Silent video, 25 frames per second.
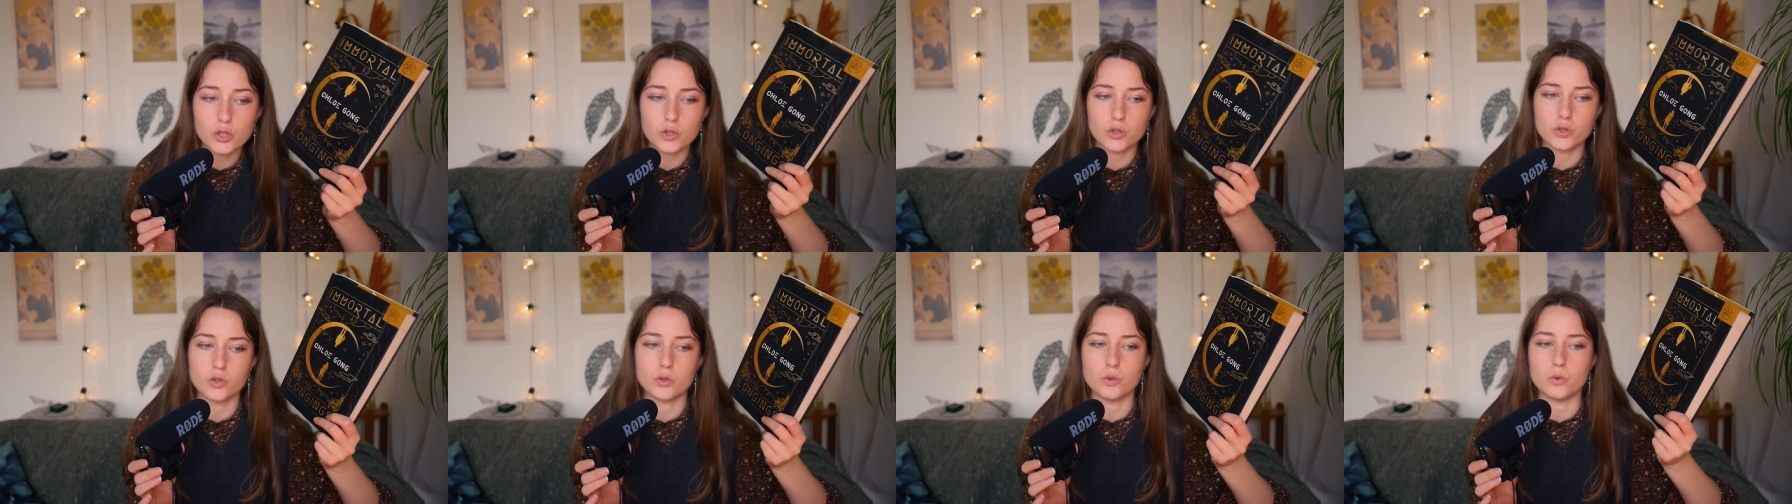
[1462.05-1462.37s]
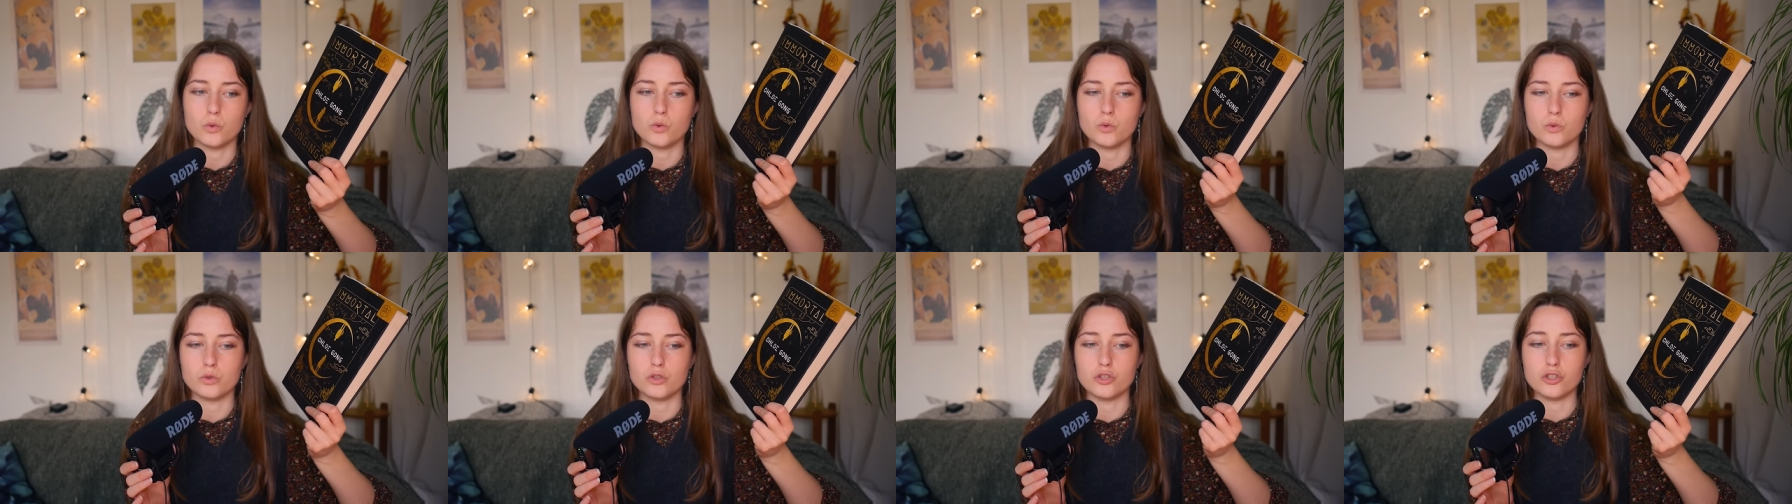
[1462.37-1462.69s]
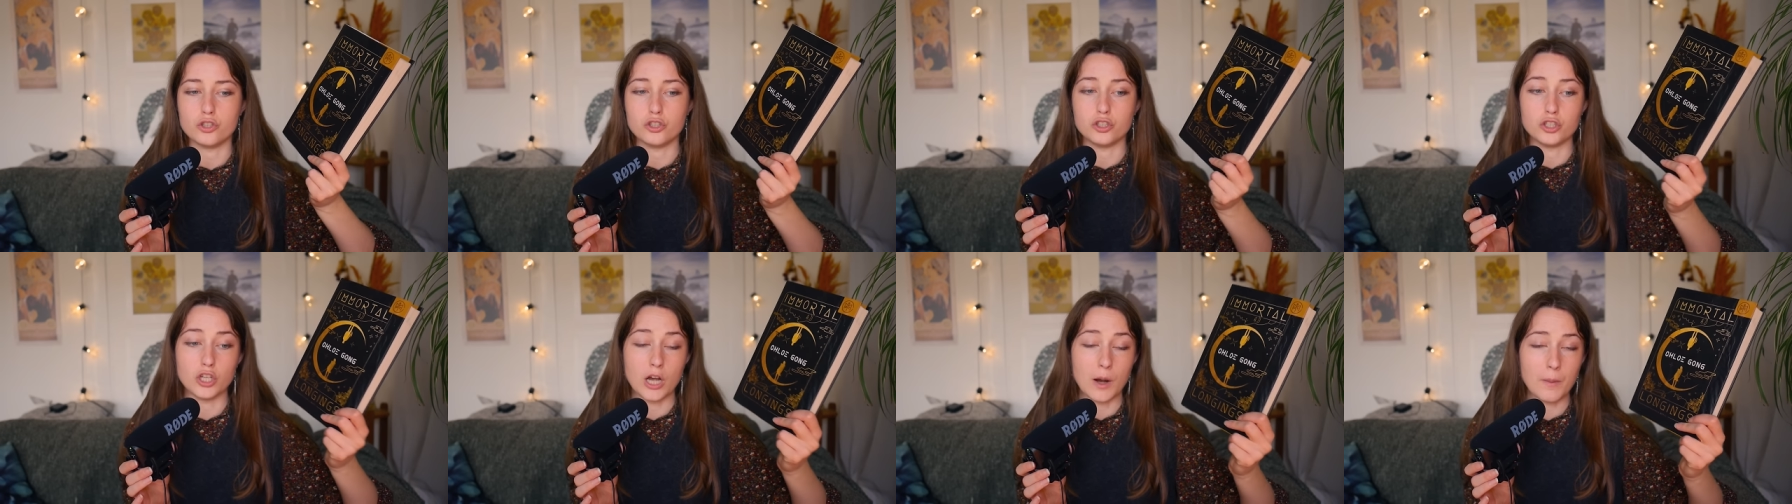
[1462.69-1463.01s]
to
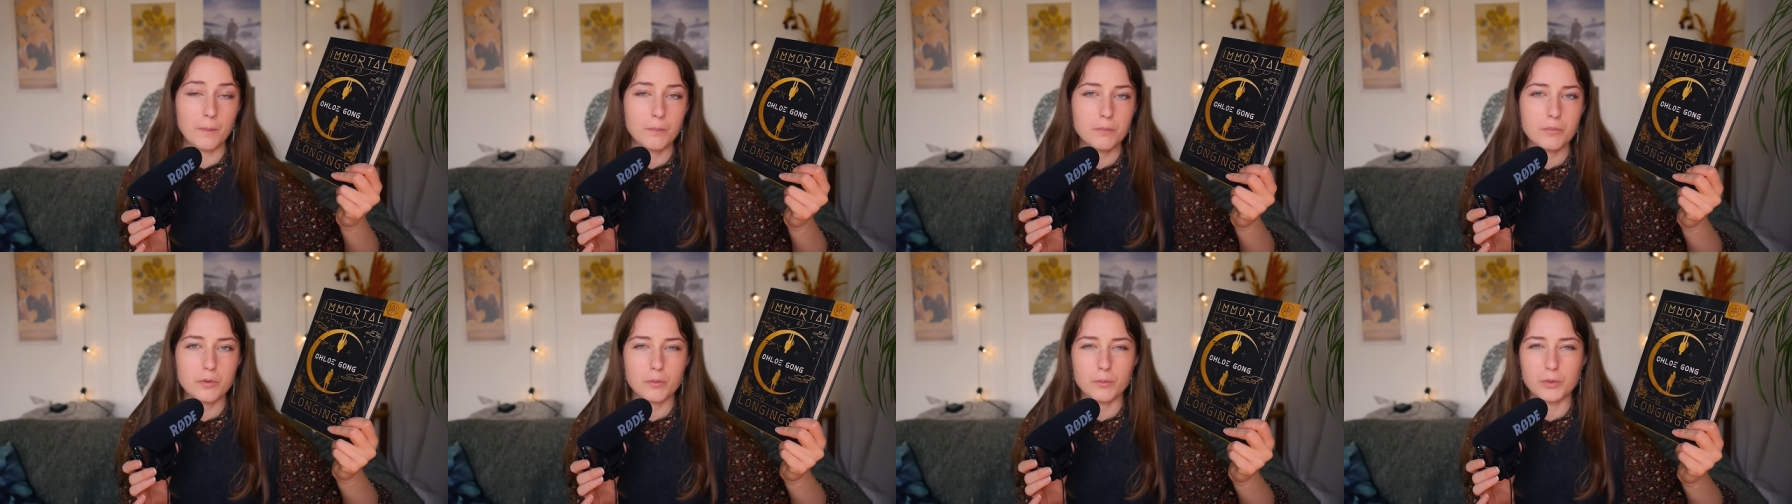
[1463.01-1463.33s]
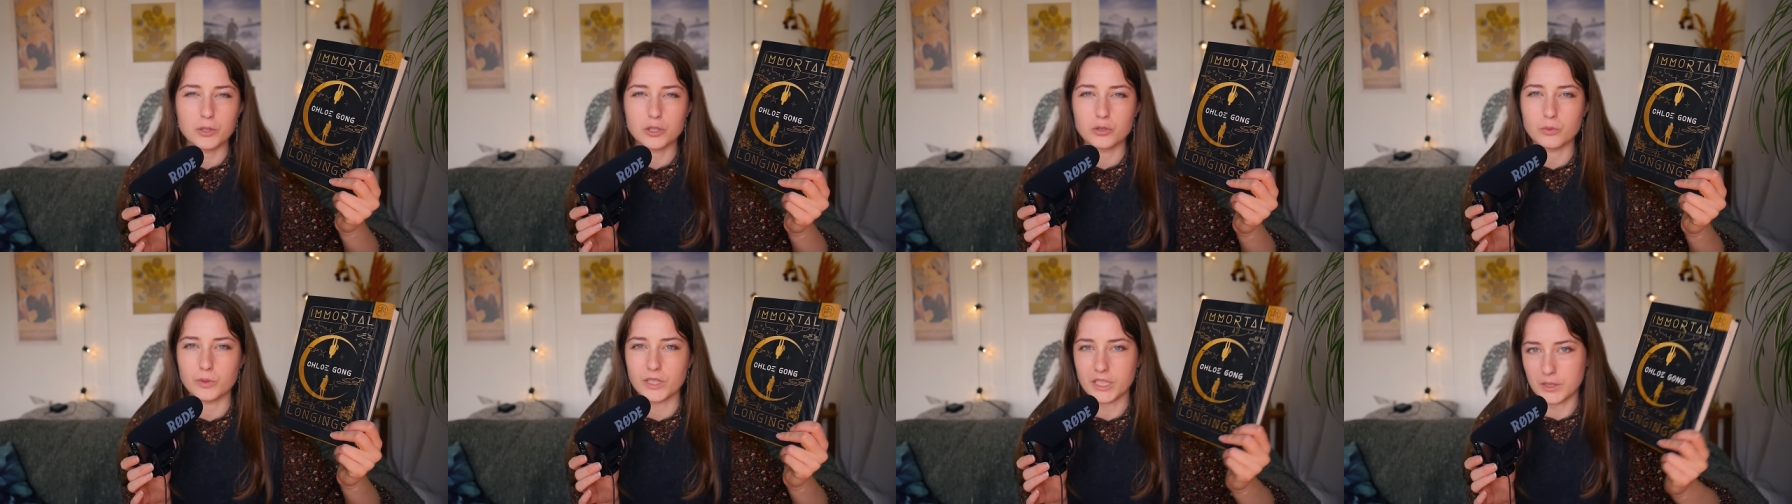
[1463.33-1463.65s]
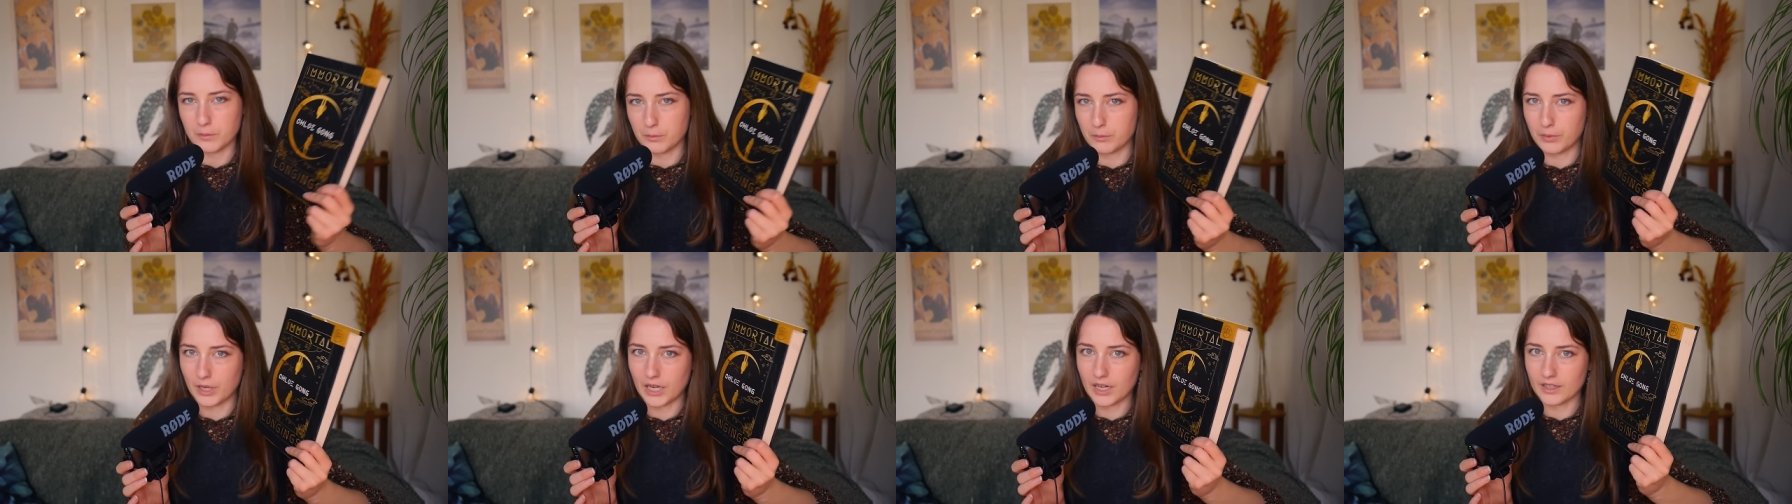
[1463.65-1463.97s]
jump
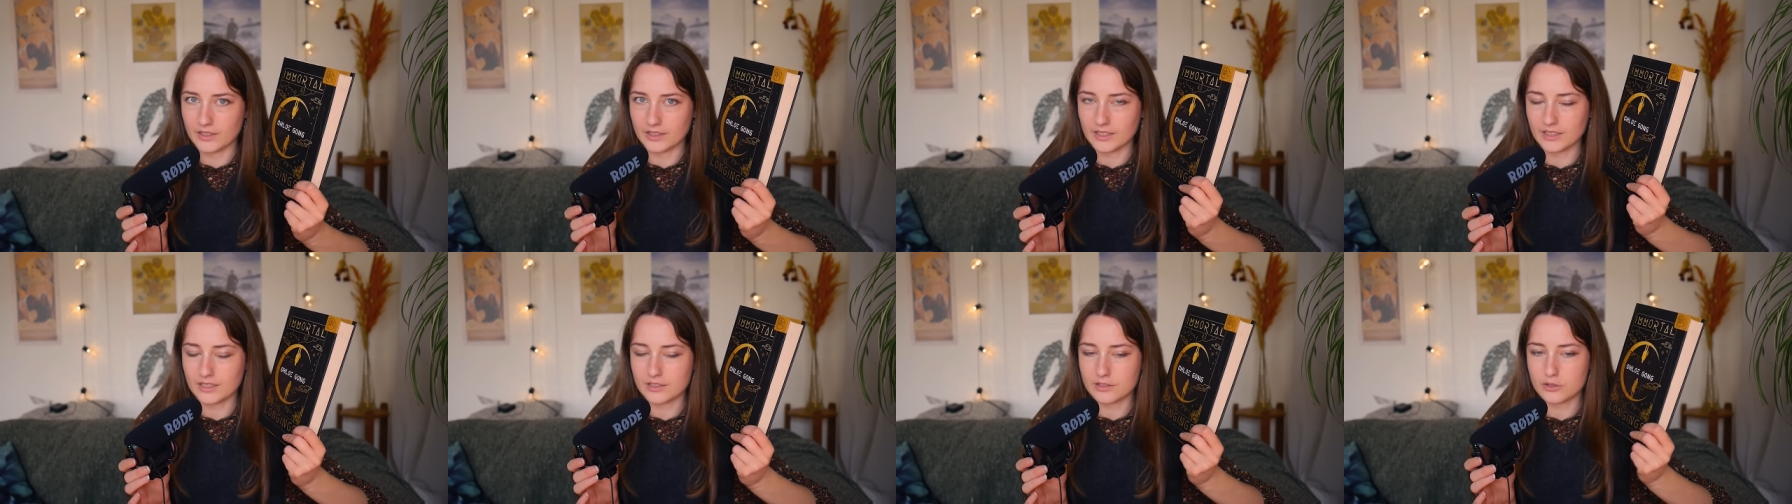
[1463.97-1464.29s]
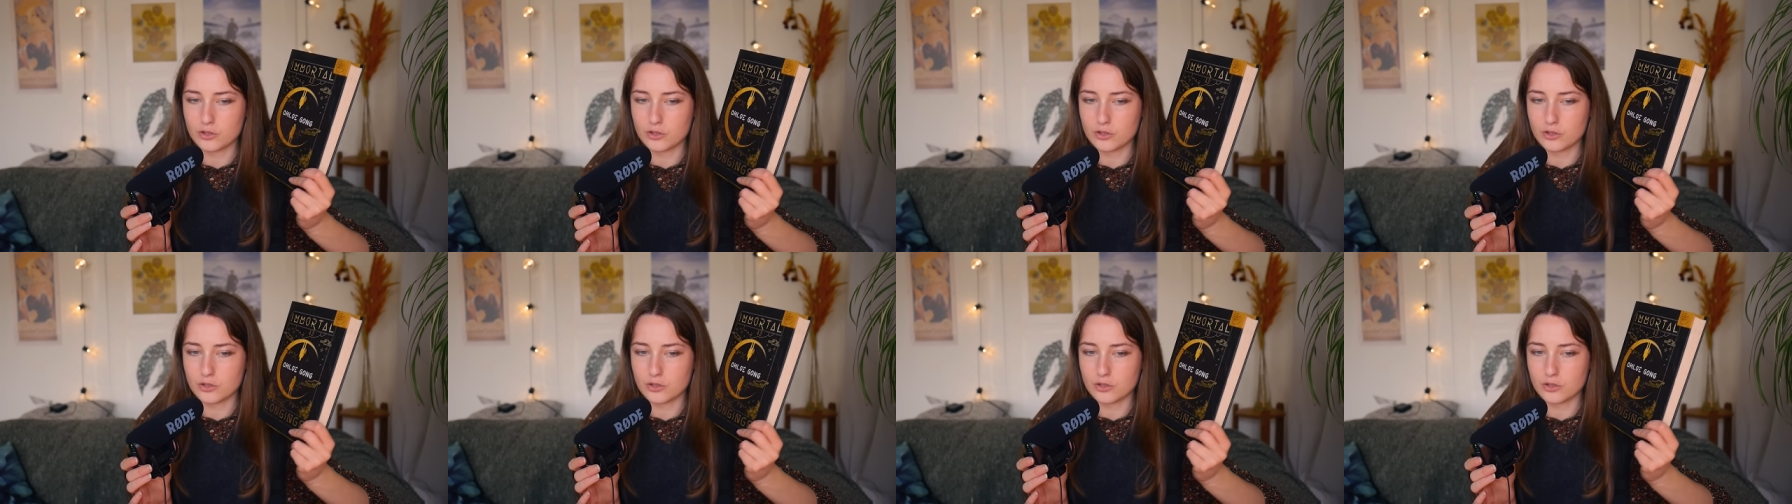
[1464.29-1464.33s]
between bodies,